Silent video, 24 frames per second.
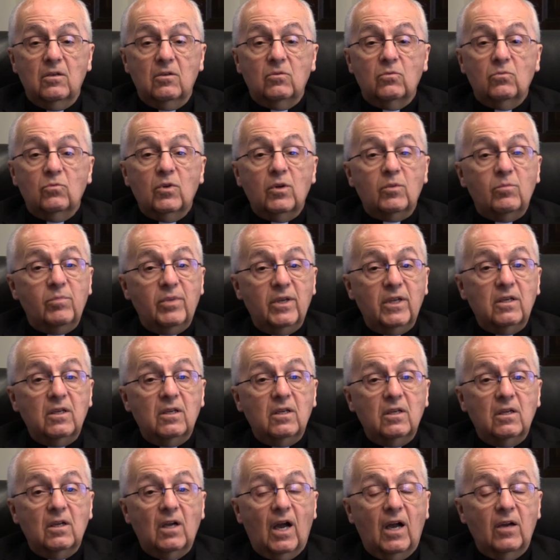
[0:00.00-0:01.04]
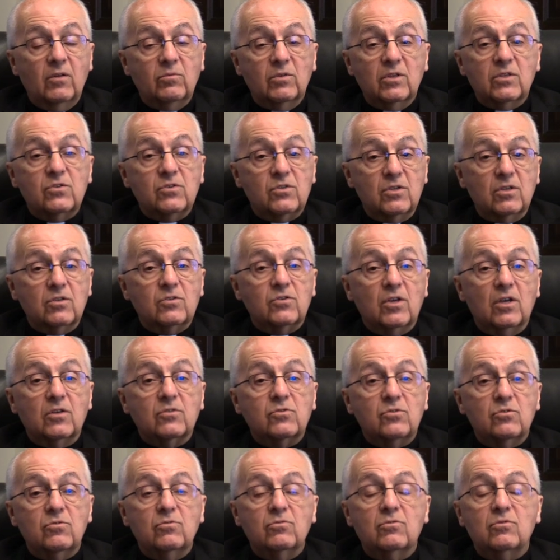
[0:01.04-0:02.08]
would be, I would
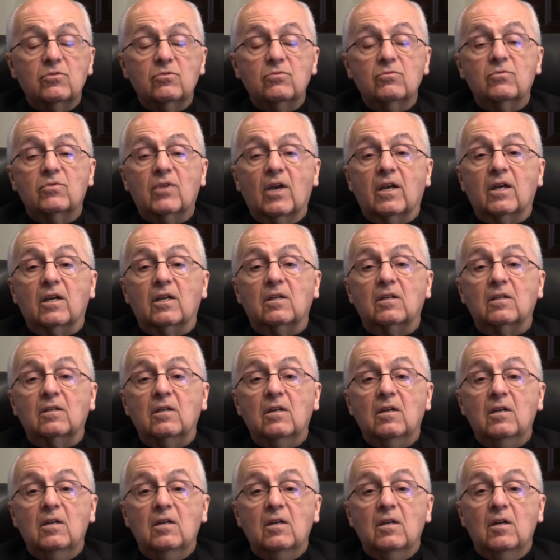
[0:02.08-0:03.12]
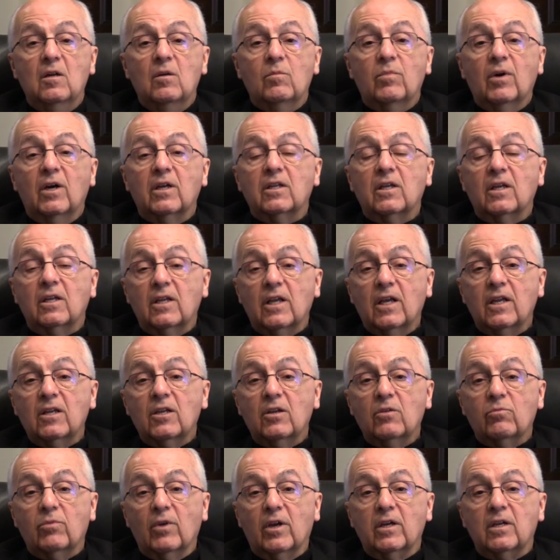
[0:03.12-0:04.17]
suggest you do that. But at
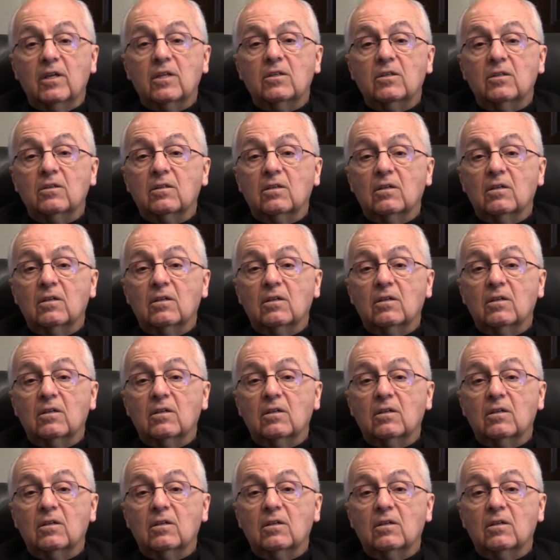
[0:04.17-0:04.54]
any rate,